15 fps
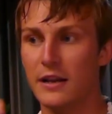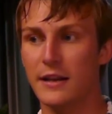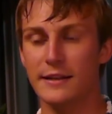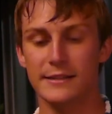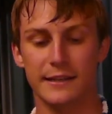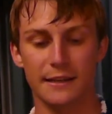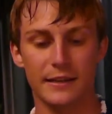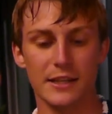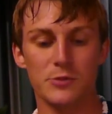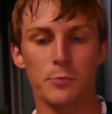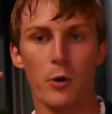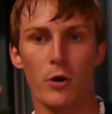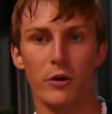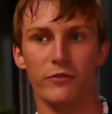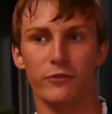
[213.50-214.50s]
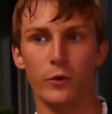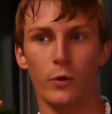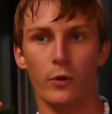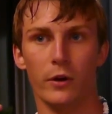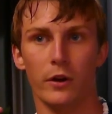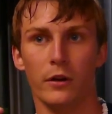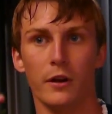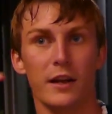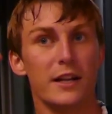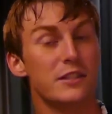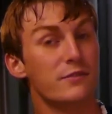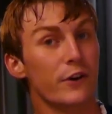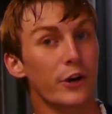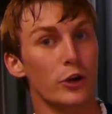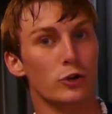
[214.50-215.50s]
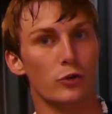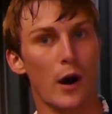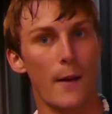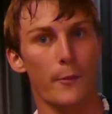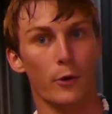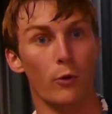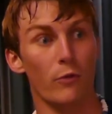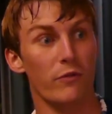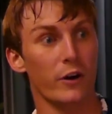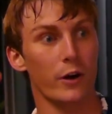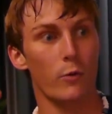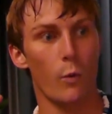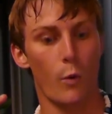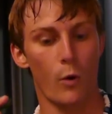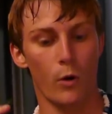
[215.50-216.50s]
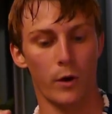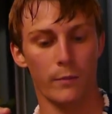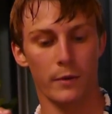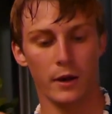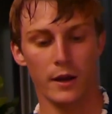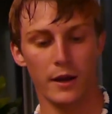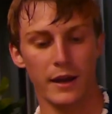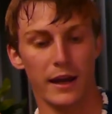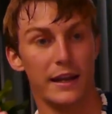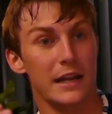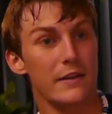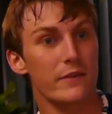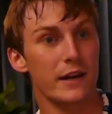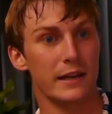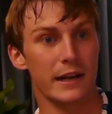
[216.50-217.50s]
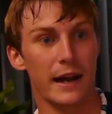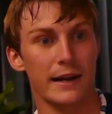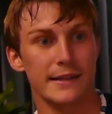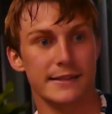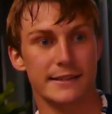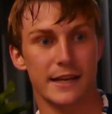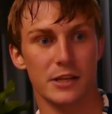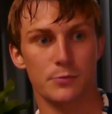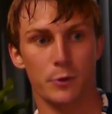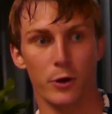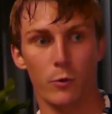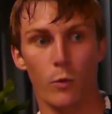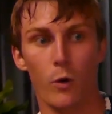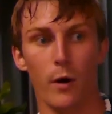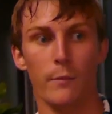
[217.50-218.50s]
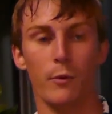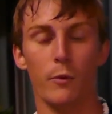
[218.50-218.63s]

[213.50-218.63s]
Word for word: See, in this part of Florida, it's very tropical, very warm, and even at night it stays pretty warm.